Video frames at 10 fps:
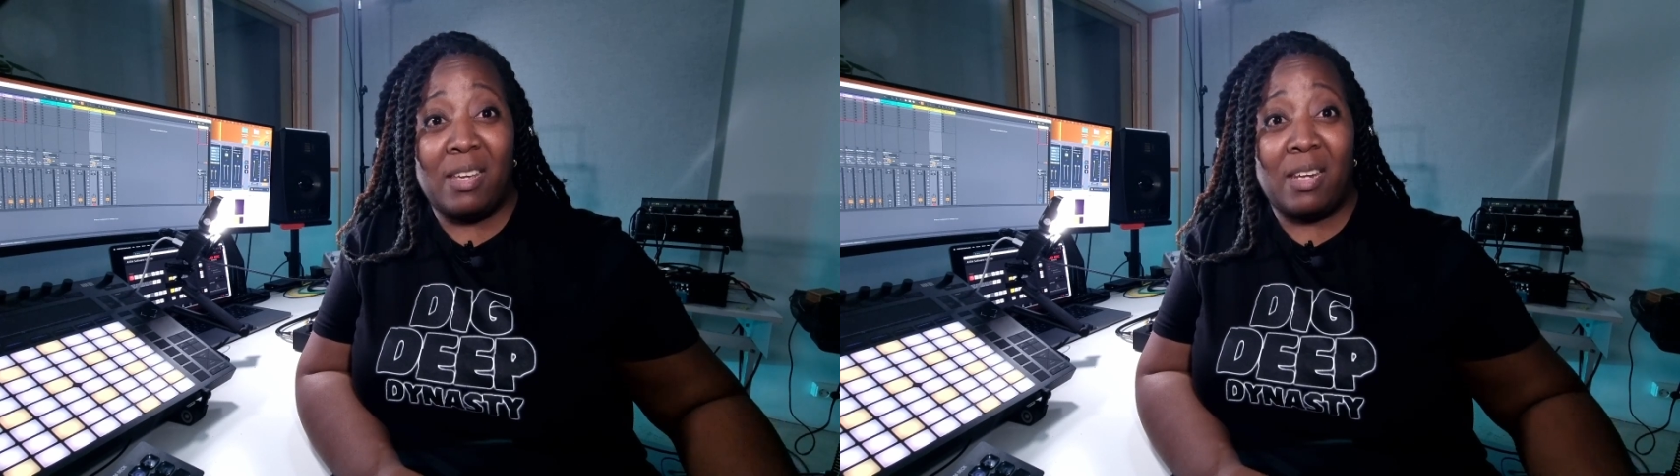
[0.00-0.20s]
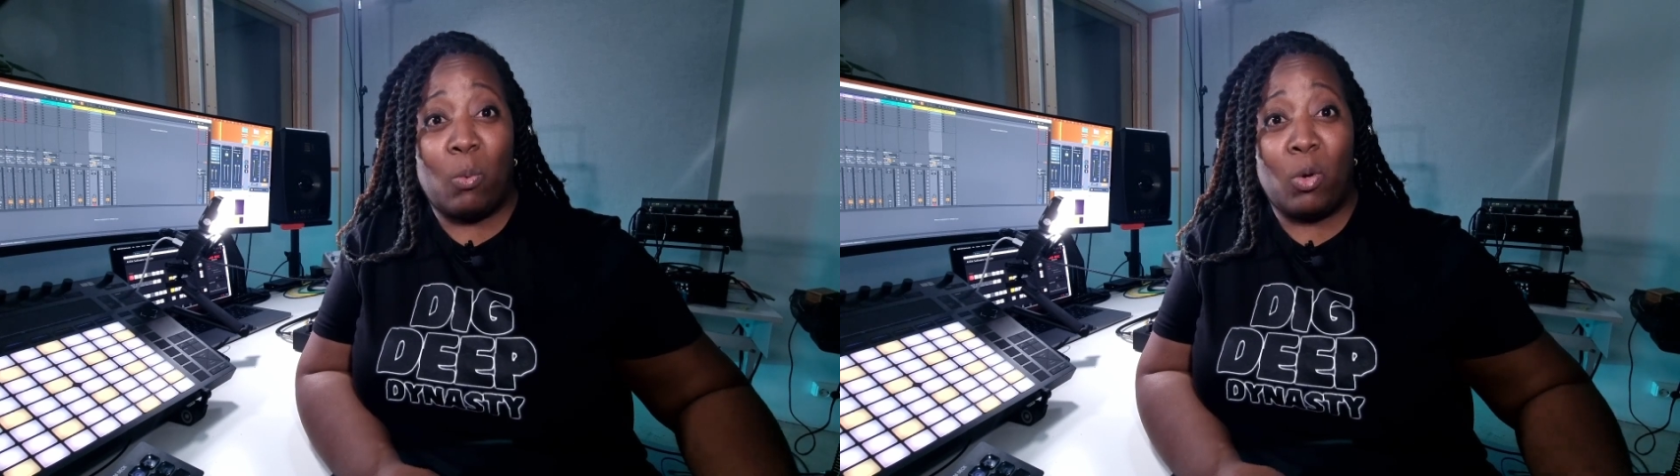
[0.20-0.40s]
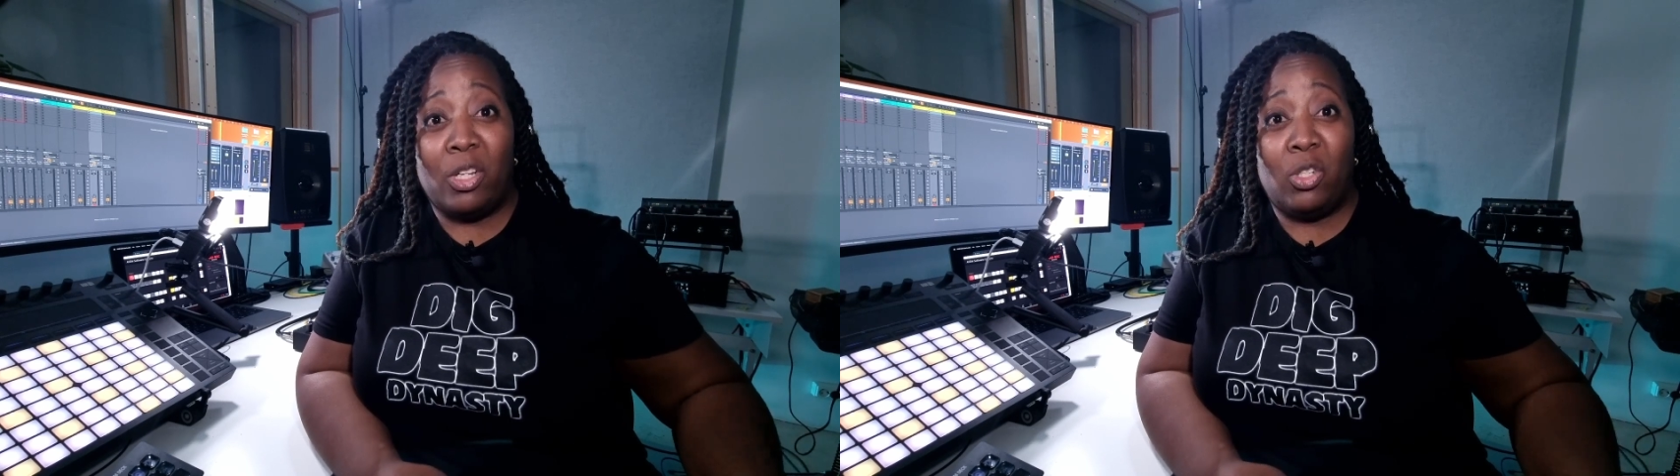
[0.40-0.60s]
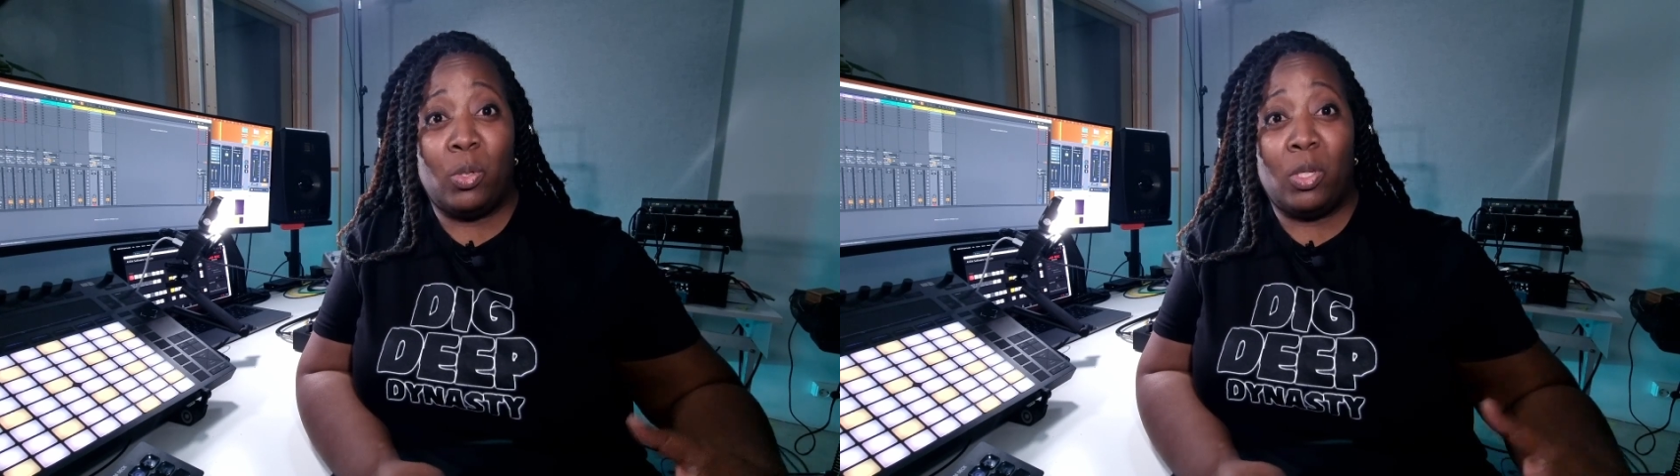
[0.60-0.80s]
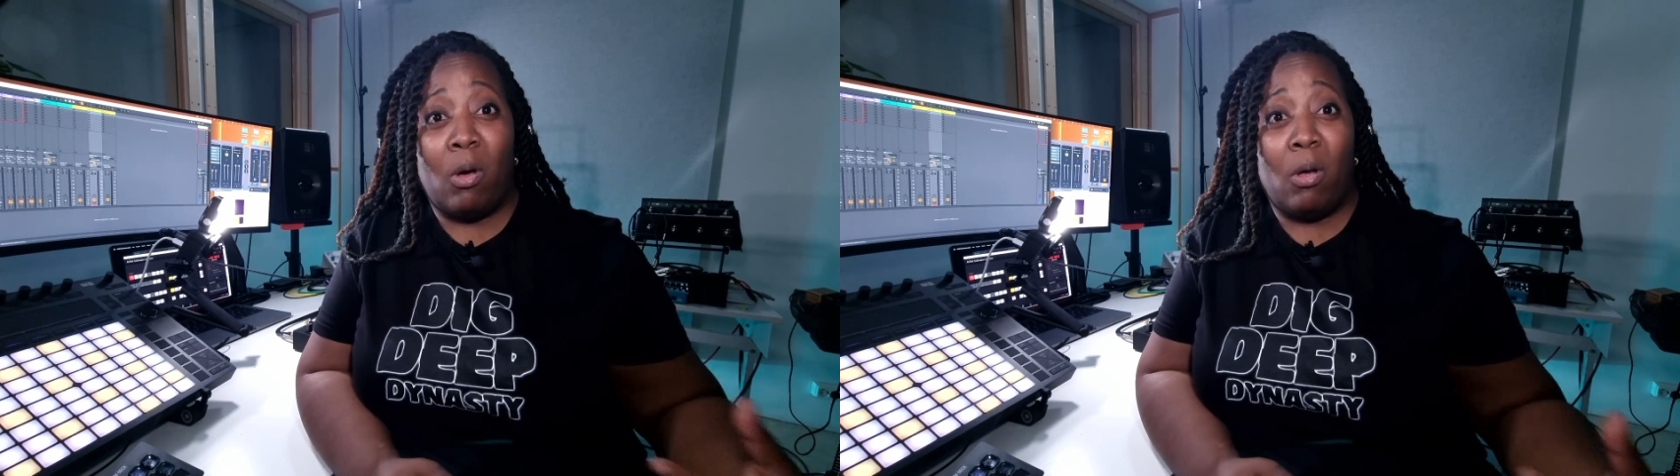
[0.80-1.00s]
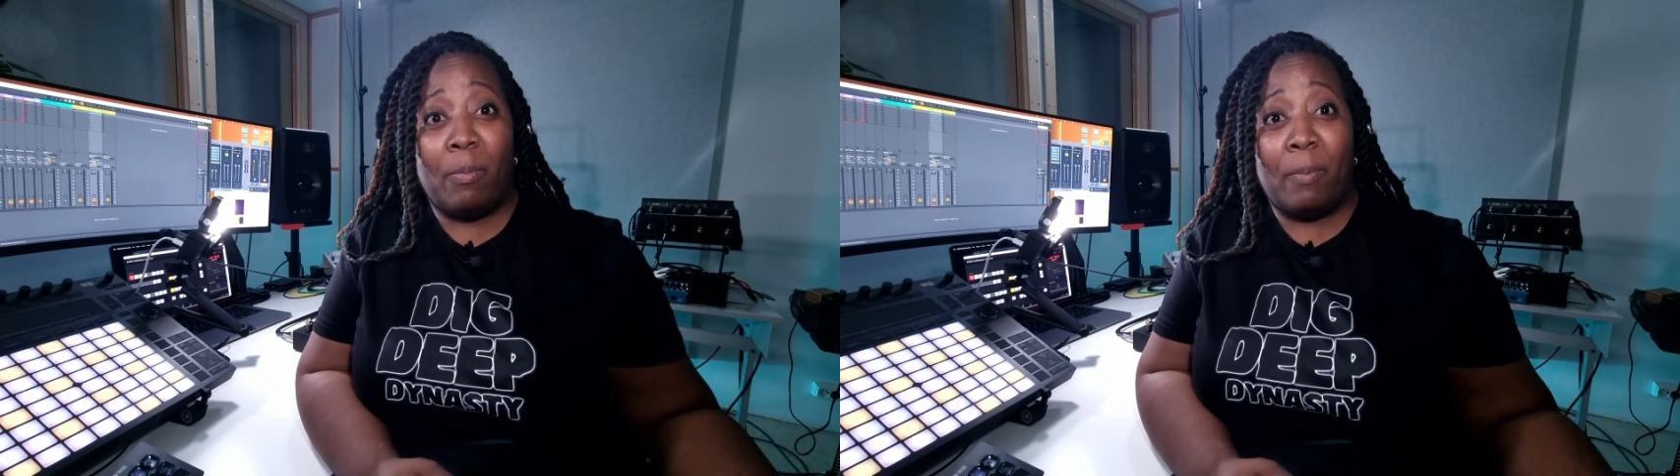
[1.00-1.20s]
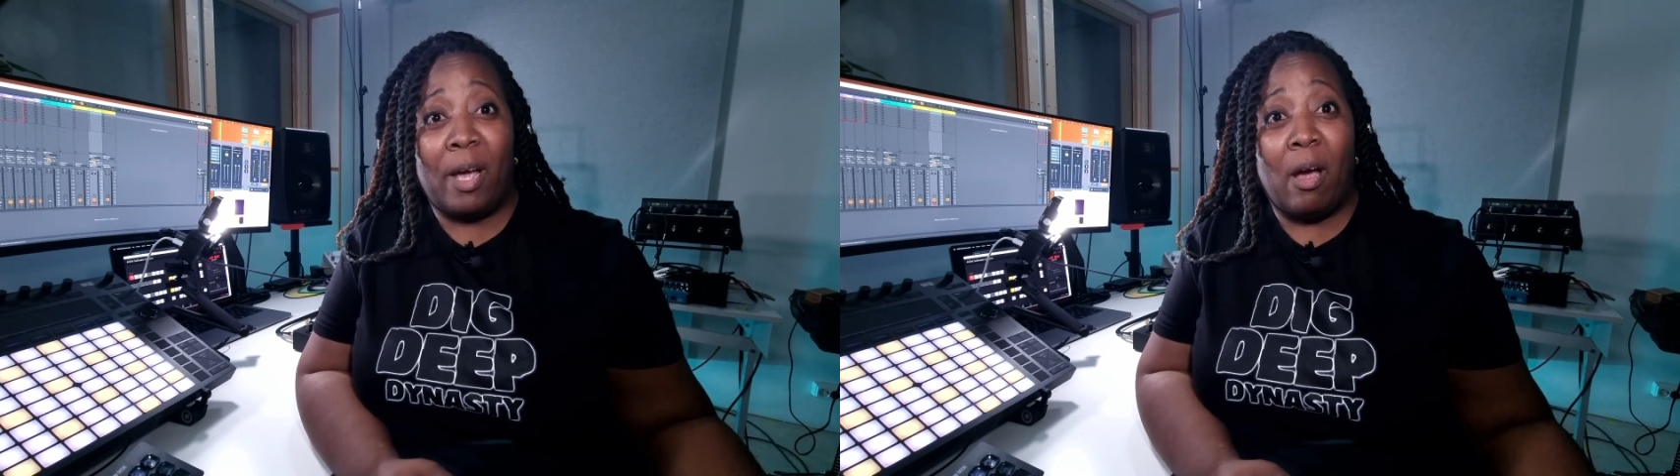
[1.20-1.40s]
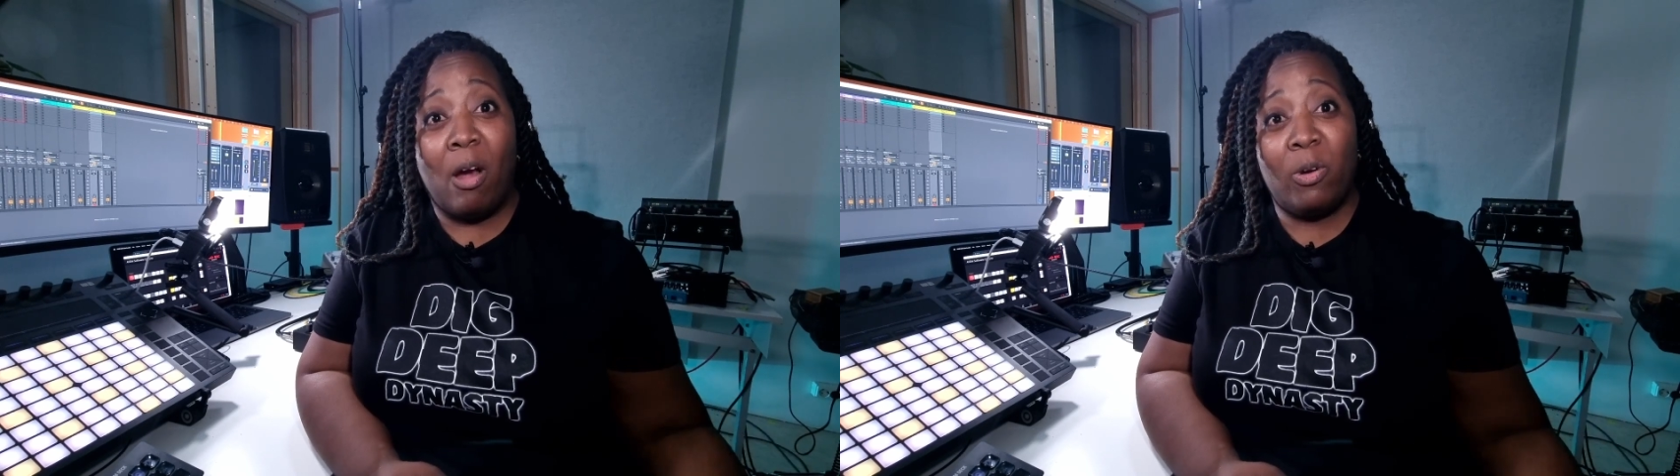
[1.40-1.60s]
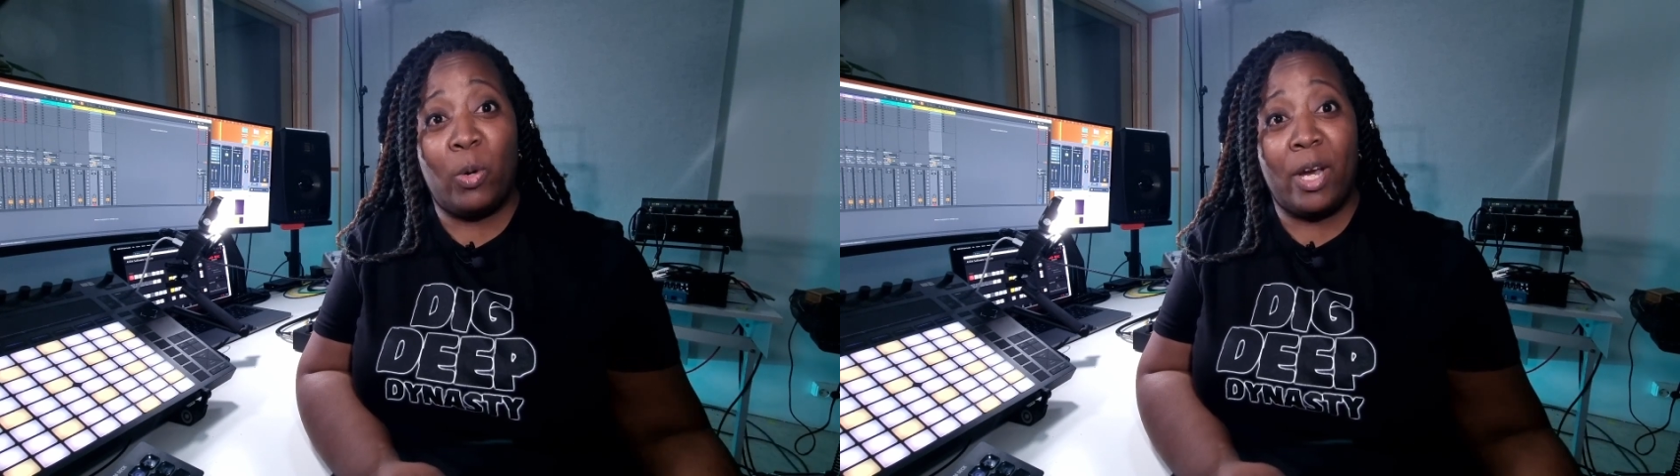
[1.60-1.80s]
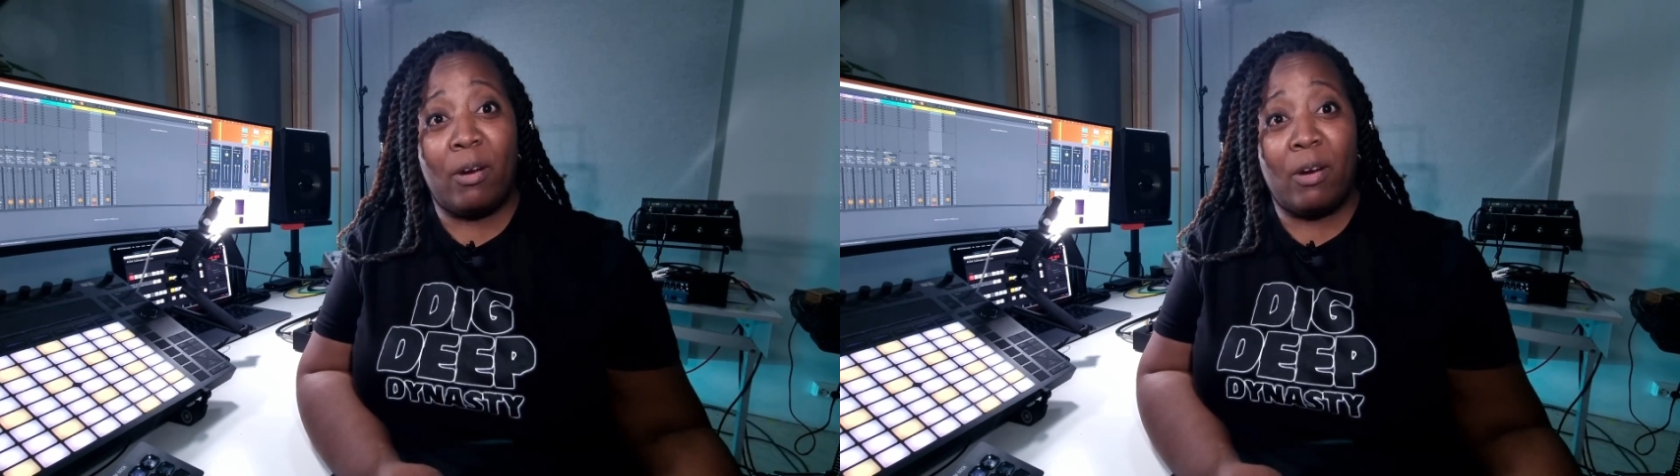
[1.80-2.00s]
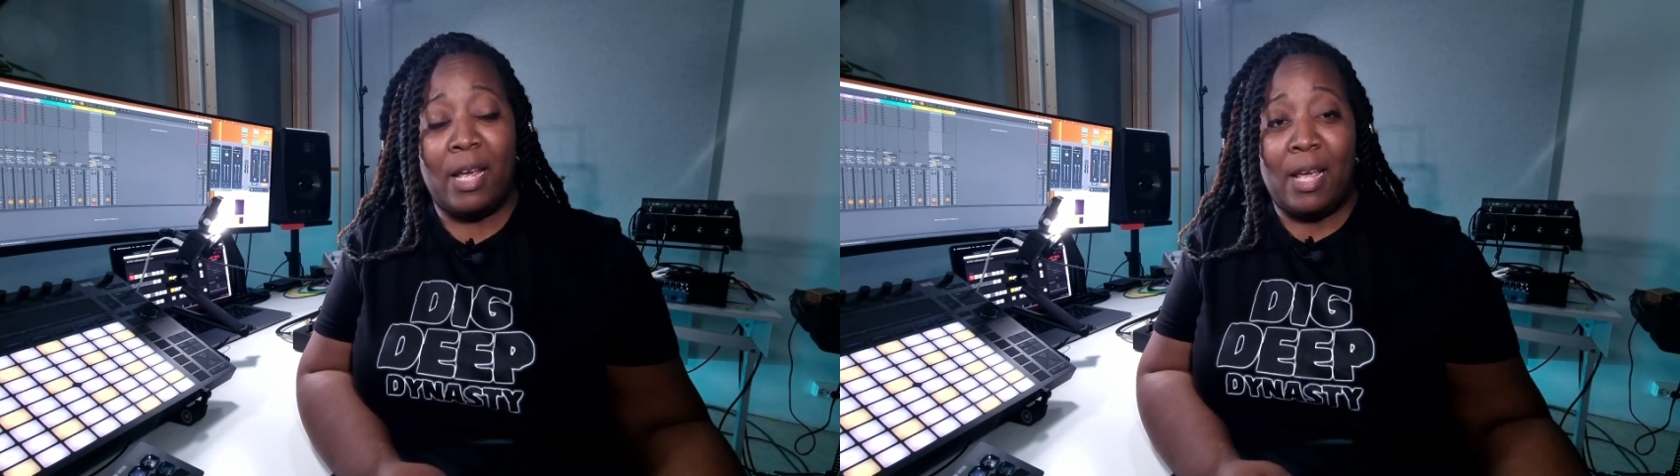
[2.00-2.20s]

and I want to do it all on my hardware.